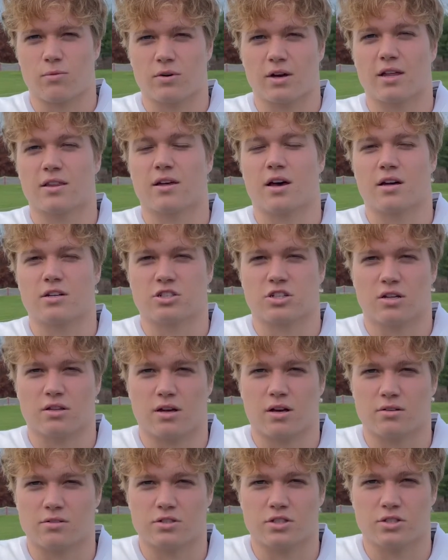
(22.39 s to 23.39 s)
we got that shut
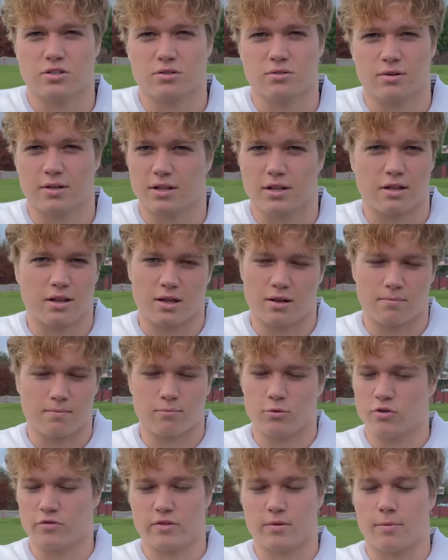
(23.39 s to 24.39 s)
down too, and they didn't
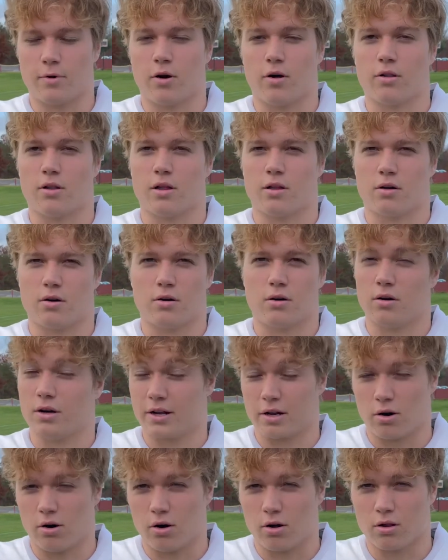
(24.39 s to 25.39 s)
move the ball at all,
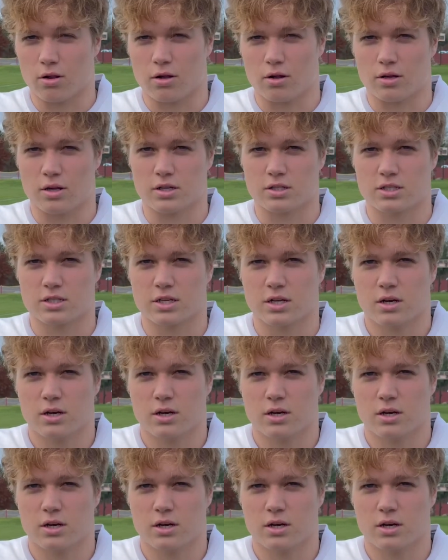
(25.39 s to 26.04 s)
at all on us.